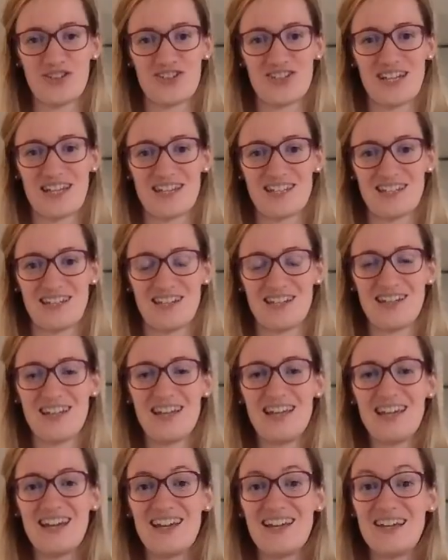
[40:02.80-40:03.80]
session.
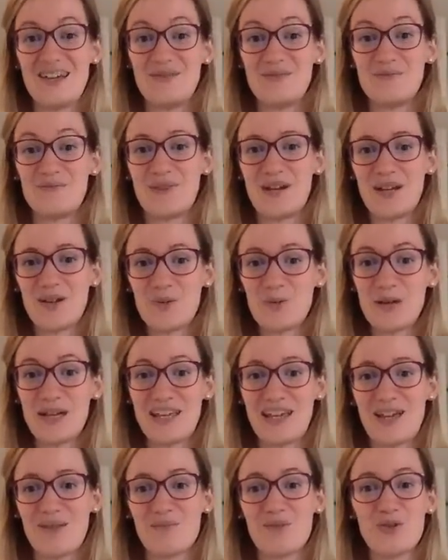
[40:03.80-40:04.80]
By the way,
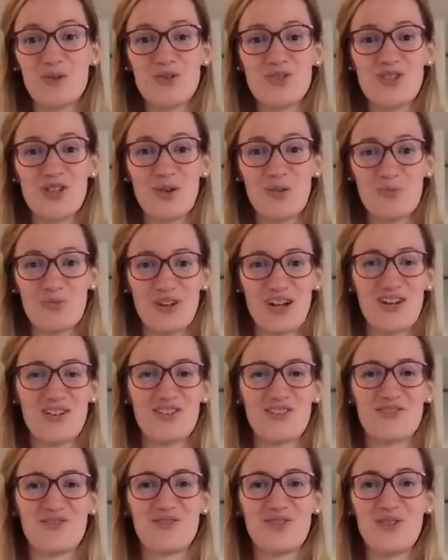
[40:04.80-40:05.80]
I'm also proud
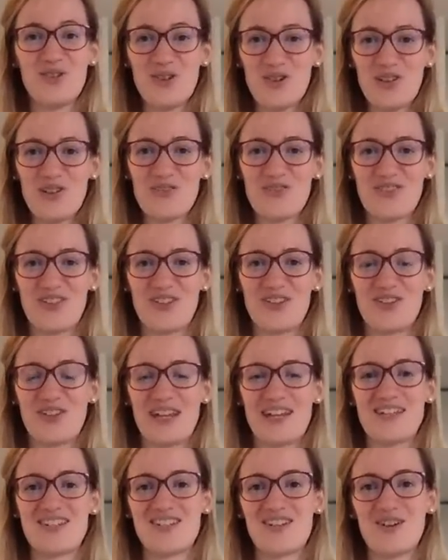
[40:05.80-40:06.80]
of all of you
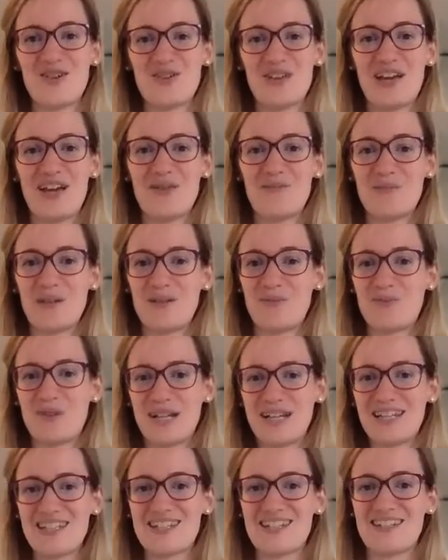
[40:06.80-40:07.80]
that showed up and
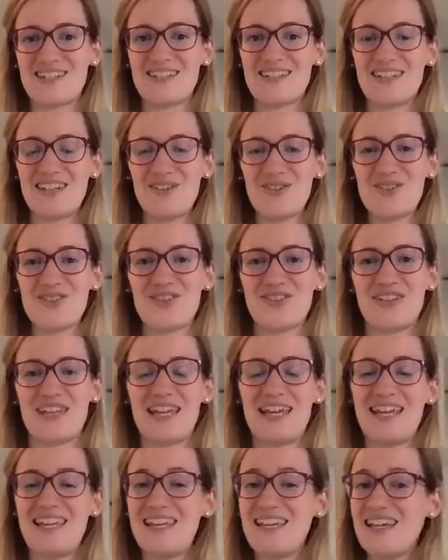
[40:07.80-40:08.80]
practiced the skills
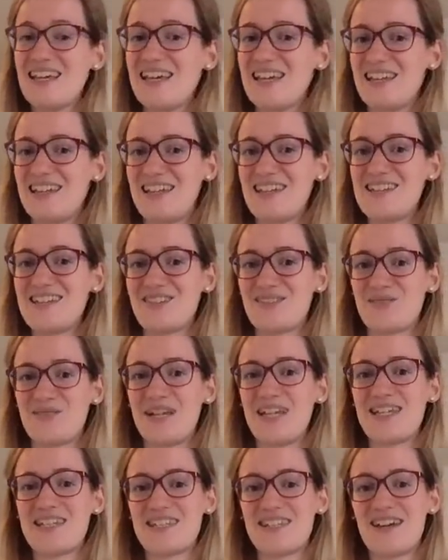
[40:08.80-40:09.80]
today that's a
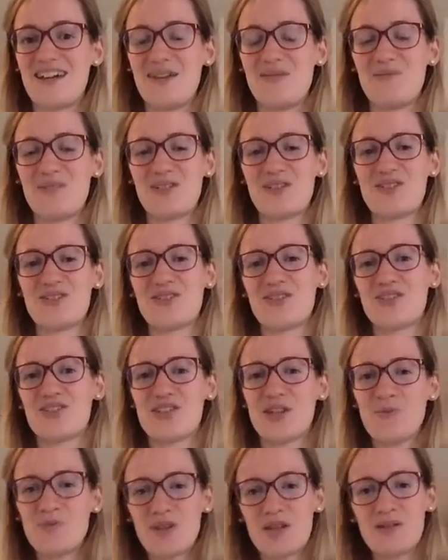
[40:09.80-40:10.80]
great sign because
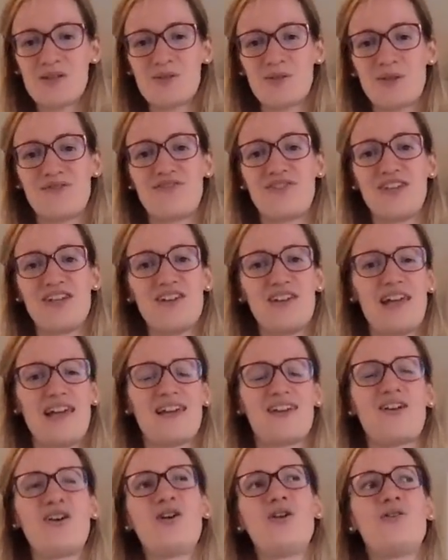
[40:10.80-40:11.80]
sometimes we feel
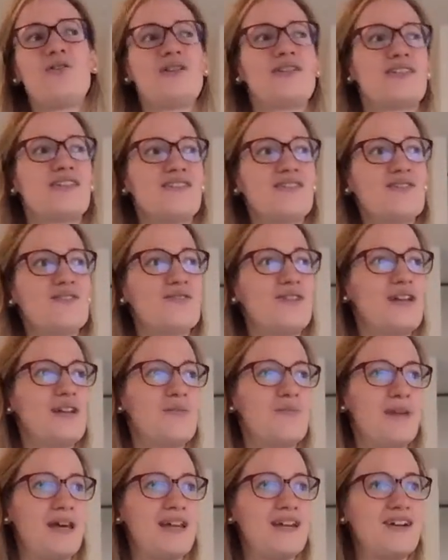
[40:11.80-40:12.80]
like, oh, it doesn't really
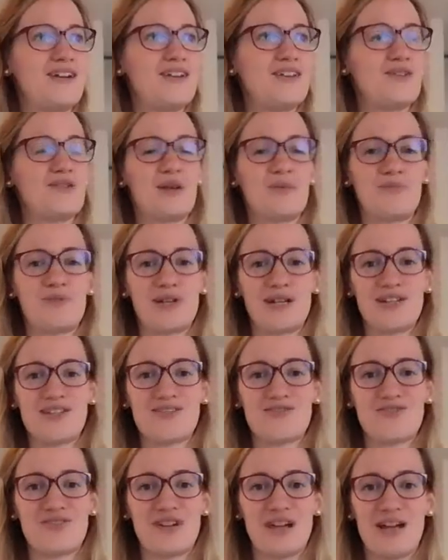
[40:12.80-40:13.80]
matter. You can practice
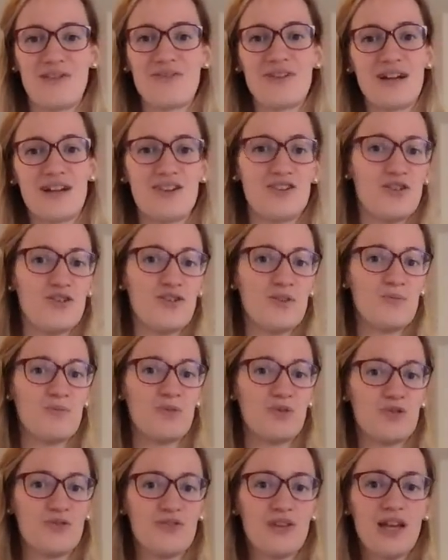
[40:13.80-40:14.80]
forever and not
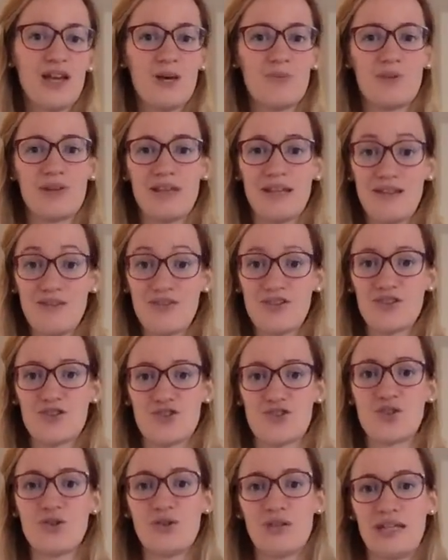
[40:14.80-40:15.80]
improve. But if you
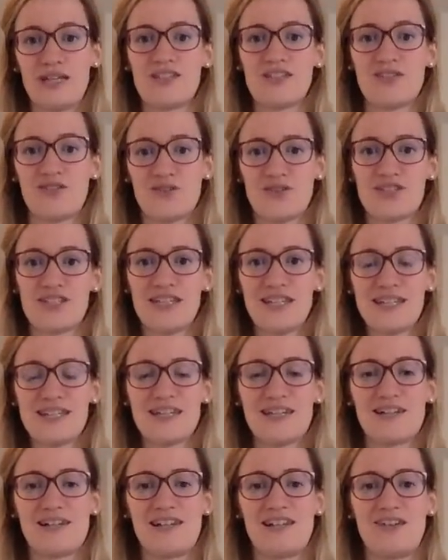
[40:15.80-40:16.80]
do this
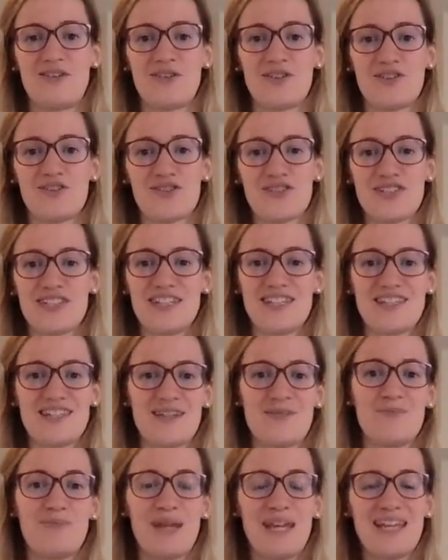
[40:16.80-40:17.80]
consistently on a
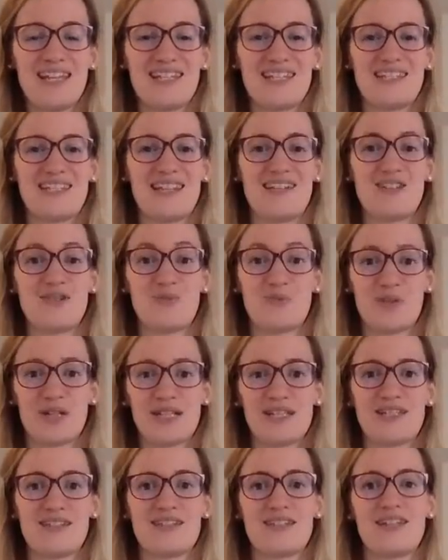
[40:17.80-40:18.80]
consistent basis and you
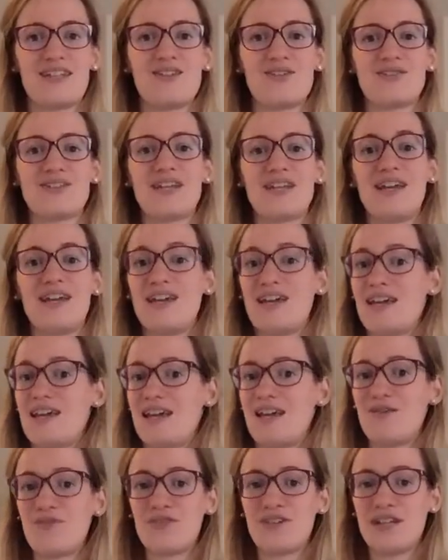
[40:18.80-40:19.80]
practice skills
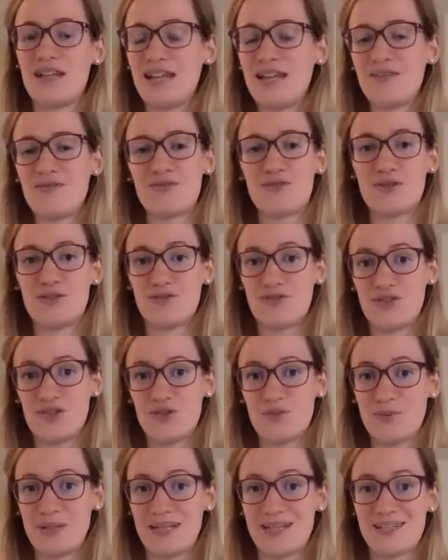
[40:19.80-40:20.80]
every day for a few
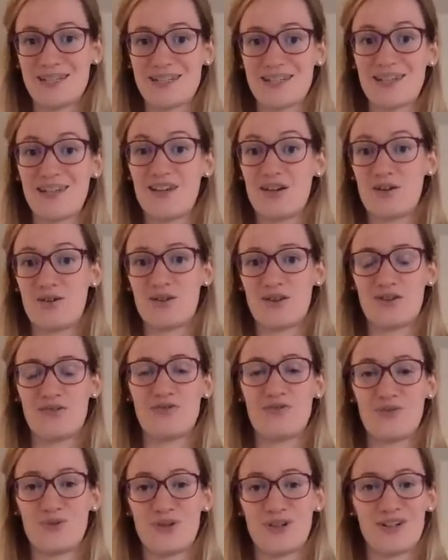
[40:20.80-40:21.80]
minutes or
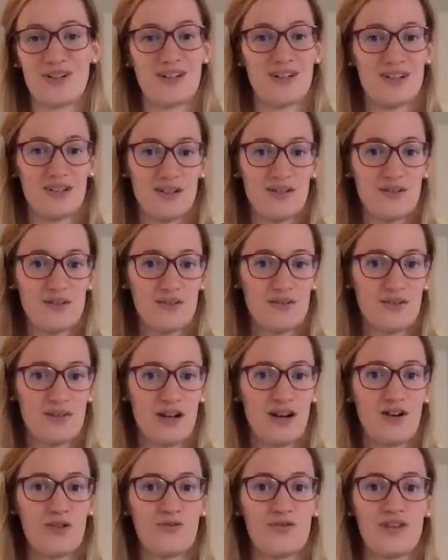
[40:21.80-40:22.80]
for
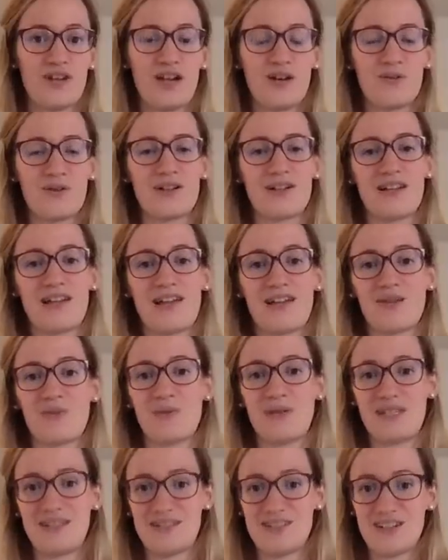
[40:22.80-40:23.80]
half an hour, like
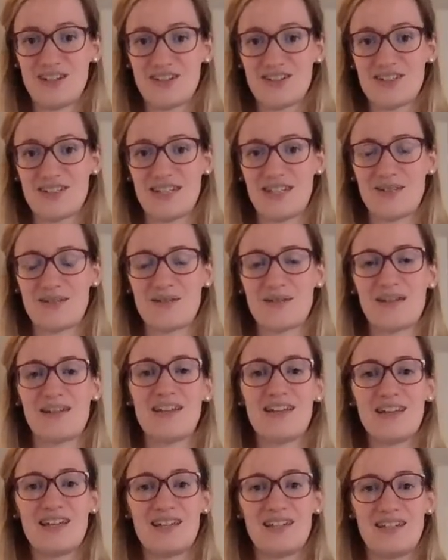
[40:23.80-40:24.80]
we just did
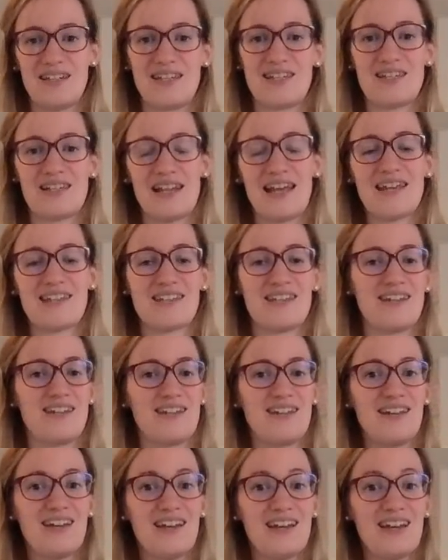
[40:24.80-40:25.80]
this lesson,